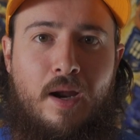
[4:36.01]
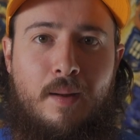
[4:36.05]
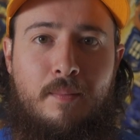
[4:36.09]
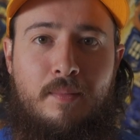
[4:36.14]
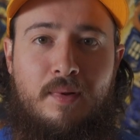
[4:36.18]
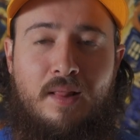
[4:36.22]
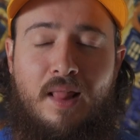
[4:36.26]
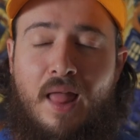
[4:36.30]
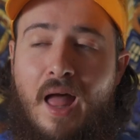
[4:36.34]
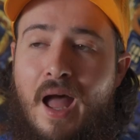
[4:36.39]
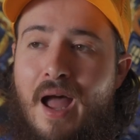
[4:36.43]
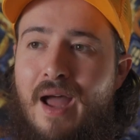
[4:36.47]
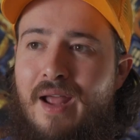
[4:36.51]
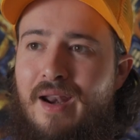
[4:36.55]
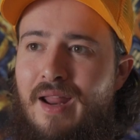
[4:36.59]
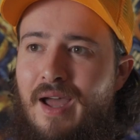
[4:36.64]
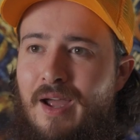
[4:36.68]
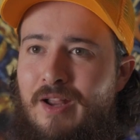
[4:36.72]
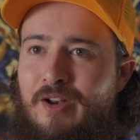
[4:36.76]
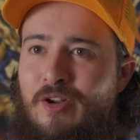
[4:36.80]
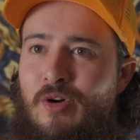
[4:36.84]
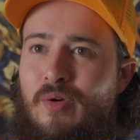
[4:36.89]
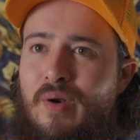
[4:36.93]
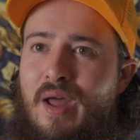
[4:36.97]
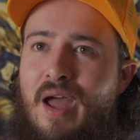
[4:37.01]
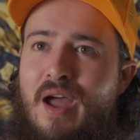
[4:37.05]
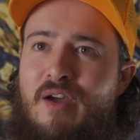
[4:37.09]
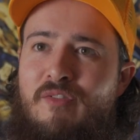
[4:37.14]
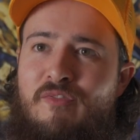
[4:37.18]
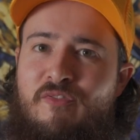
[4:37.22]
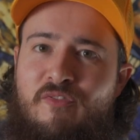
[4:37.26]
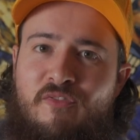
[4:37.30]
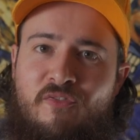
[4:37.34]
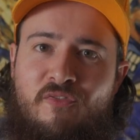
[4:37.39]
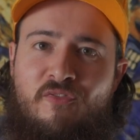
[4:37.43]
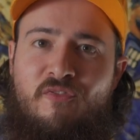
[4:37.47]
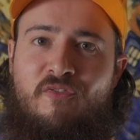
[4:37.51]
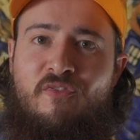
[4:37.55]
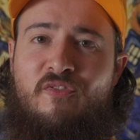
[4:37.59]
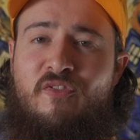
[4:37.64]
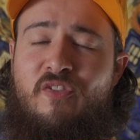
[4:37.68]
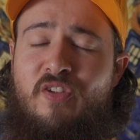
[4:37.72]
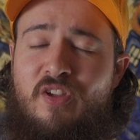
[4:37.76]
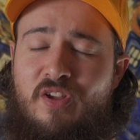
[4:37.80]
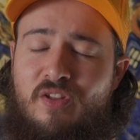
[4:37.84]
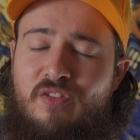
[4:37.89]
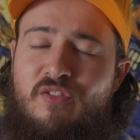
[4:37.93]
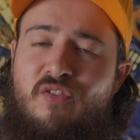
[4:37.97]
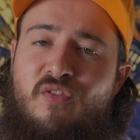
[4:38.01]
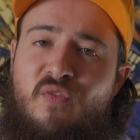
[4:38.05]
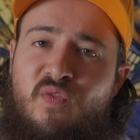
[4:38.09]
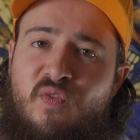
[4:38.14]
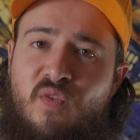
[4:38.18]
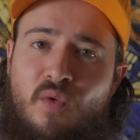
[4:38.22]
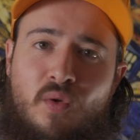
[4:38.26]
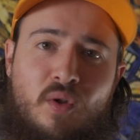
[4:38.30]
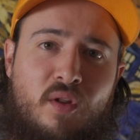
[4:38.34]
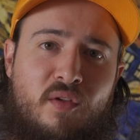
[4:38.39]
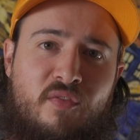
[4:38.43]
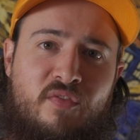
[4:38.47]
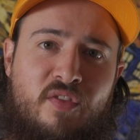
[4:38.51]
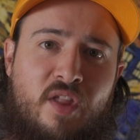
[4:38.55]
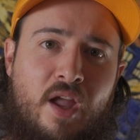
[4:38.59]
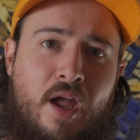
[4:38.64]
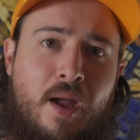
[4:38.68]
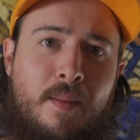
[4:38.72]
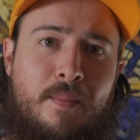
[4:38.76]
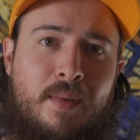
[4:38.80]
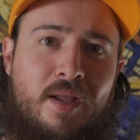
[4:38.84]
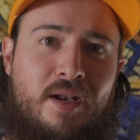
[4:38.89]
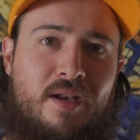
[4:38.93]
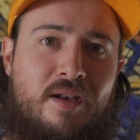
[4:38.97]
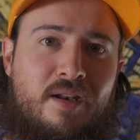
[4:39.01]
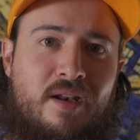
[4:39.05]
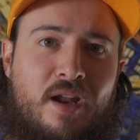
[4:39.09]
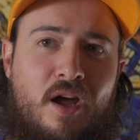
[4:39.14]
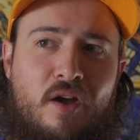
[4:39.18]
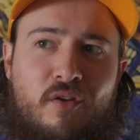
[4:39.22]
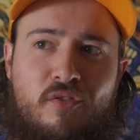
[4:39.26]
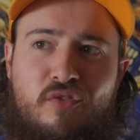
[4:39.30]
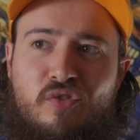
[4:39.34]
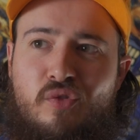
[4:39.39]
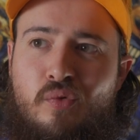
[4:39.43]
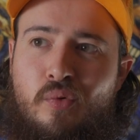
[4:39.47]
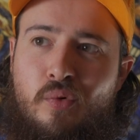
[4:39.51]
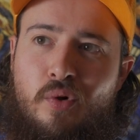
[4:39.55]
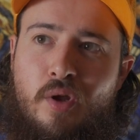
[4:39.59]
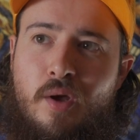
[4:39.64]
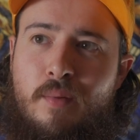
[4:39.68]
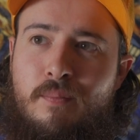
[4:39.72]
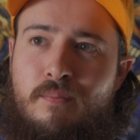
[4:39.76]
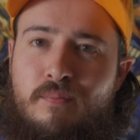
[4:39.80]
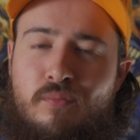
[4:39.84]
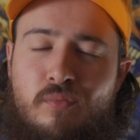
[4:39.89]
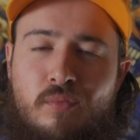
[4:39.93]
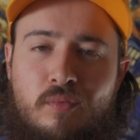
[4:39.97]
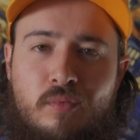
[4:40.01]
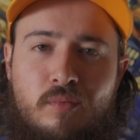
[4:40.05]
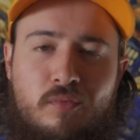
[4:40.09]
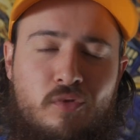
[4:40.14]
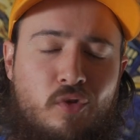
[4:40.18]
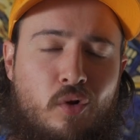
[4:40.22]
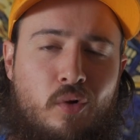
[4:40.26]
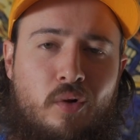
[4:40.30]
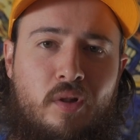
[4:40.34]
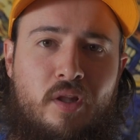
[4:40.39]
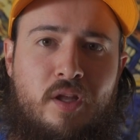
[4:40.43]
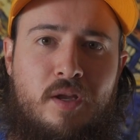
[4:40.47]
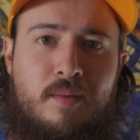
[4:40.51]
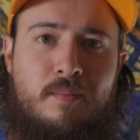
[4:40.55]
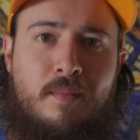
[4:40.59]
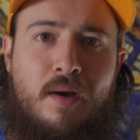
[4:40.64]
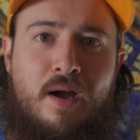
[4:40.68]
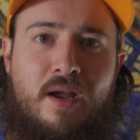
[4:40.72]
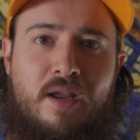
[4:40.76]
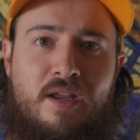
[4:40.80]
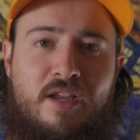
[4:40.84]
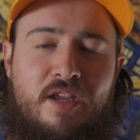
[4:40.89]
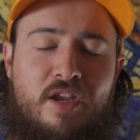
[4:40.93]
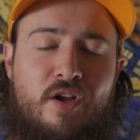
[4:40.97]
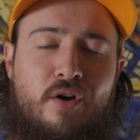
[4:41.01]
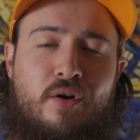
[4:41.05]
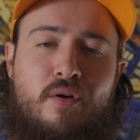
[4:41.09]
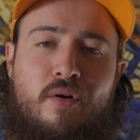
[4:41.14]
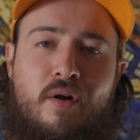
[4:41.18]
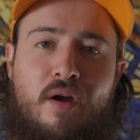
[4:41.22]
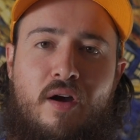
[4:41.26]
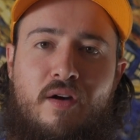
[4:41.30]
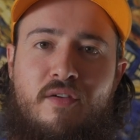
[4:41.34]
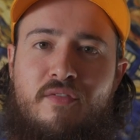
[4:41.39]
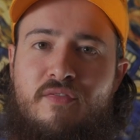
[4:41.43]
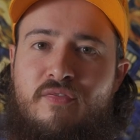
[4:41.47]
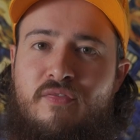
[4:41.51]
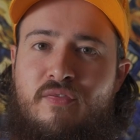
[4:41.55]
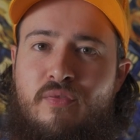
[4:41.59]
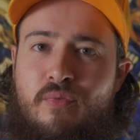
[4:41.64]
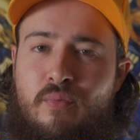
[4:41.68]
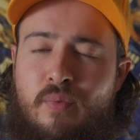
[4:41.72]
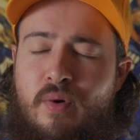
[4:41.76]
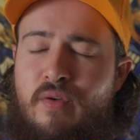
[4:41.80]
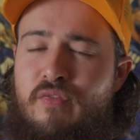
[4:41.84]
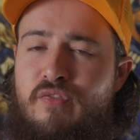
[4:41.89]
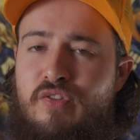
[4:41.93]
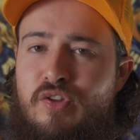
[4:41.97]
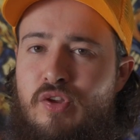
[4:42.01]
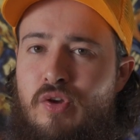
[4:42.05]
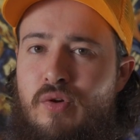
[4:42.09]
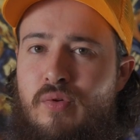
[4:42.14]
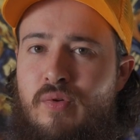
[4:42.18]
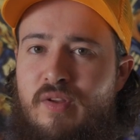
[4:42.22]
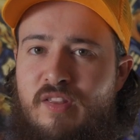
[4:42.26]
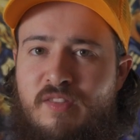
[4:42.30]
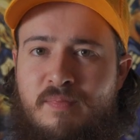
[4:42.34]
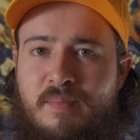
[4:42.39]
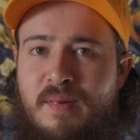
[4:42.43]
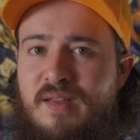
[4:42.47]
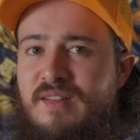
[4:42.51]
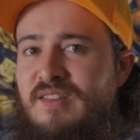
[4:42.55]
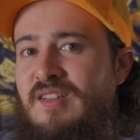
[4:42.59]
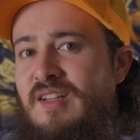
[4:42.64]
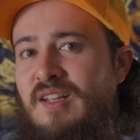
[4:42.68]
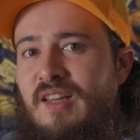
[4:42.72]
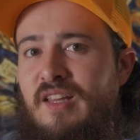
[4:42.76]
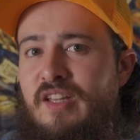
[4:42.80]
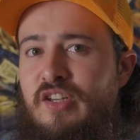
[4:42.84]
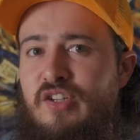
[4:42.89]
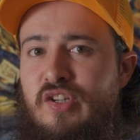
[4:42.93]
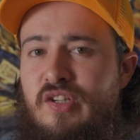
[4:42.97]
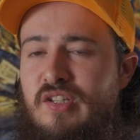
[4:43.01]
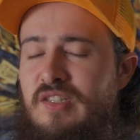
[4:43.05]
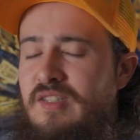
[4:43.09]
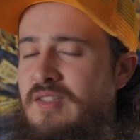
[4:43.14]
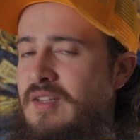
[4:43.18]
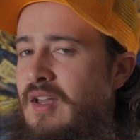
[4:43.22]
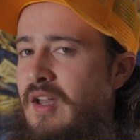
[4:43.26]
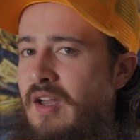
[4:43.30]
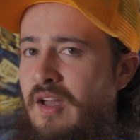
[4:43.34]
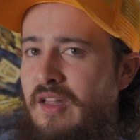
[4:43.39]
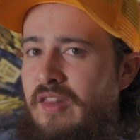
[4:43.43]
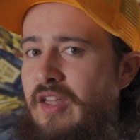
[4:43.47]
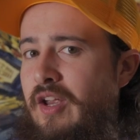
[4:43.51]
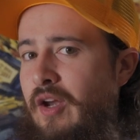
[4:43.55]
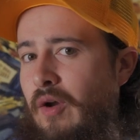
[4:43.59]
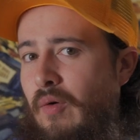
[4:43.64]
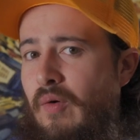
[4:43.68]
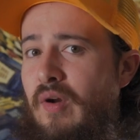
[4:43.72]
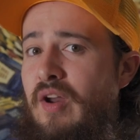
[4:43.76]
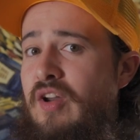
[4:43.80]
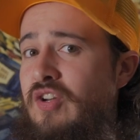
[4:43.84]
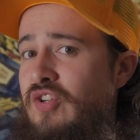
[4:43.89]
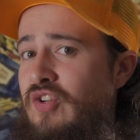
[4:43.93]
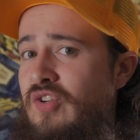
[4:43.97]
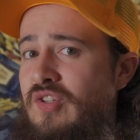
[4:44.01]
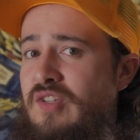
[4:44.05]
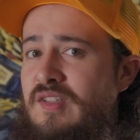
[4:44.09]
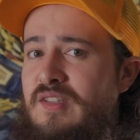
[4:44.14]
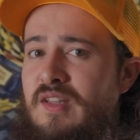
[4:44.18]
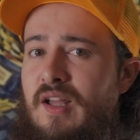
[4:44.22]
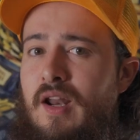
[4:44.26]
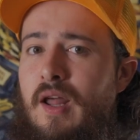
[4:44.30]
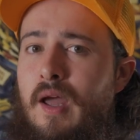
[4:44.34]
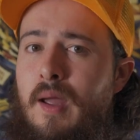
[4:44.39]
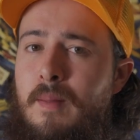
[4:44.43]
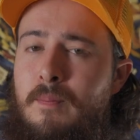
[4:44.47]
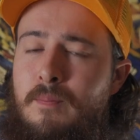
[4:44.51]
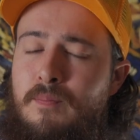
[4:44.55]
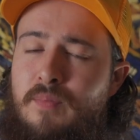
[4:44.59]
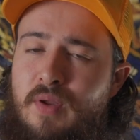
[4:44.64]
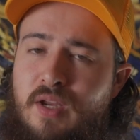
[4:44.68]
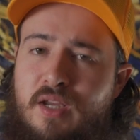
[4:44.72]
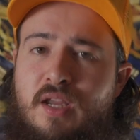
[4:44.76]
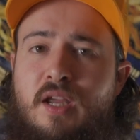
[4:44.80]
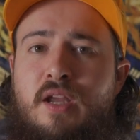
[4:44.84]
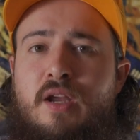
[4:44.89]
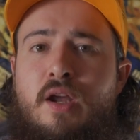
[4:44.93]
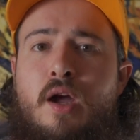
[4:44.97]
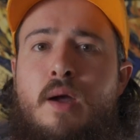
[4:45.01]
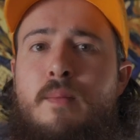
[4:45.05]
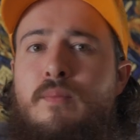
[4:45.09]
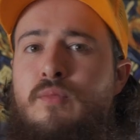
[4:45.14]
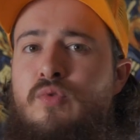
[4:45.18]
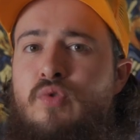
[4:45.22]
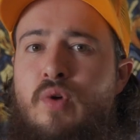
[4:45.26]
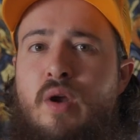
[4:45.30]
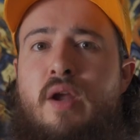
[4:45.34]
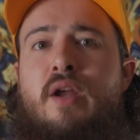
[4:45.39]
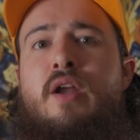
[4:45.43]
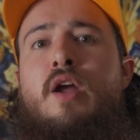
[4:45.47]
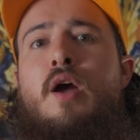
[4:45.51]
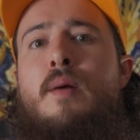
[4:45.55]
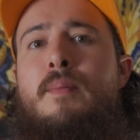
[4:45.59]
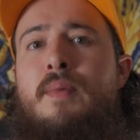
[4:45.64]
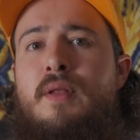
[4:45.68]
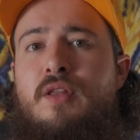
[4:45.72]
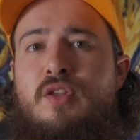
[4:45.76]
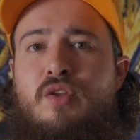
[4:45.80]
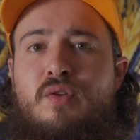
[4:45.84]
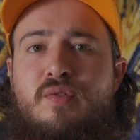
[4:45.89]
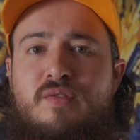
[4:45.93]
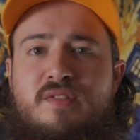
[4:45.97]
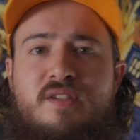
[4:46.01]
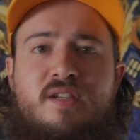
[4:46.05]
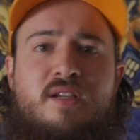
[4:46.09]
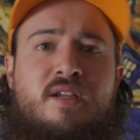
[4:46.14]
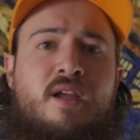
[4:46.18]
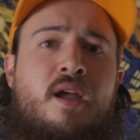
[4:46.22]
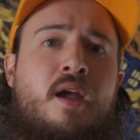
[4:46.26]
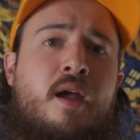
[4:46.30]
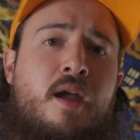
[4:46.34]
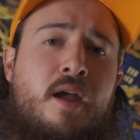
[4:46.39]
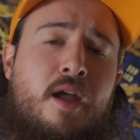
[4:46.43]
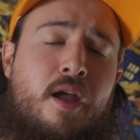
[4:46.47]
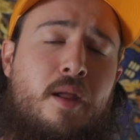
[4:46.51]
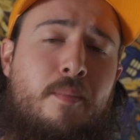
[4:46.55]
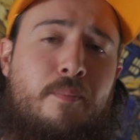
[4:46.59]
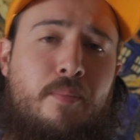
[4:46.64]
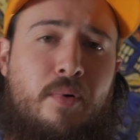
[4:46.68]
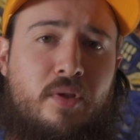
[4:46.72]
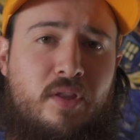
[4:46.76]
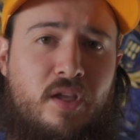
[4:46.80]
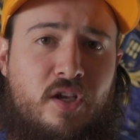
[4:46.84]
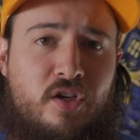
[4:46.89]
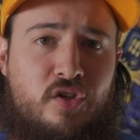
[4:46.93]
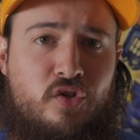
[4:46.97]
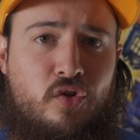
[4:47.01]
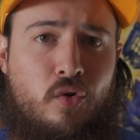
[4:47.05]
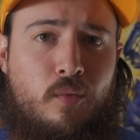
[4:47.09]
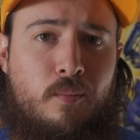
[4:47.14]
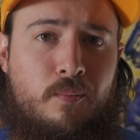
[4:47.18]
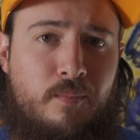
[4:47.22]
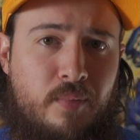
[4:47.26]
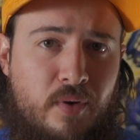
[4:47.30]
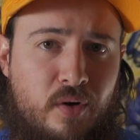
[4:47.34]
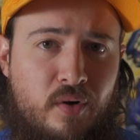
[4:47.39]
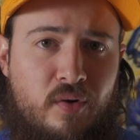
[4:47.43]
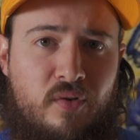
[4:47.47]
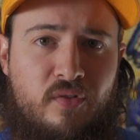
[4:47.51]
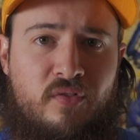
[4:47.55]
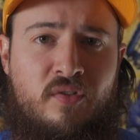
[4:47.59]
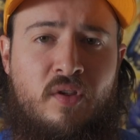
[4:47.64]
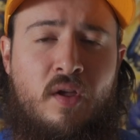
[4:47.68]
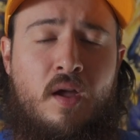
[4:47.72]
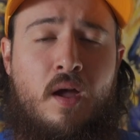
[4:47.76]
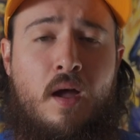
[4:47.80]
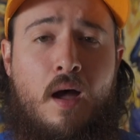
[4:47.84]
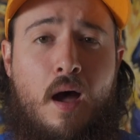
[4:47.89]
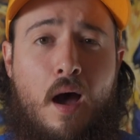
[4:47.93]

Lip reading: I'm glad I don't have fields full of them and now screwed up totally my year of revenue. It's basically just decorations that I'm picking up, drying up, and using in potential beers.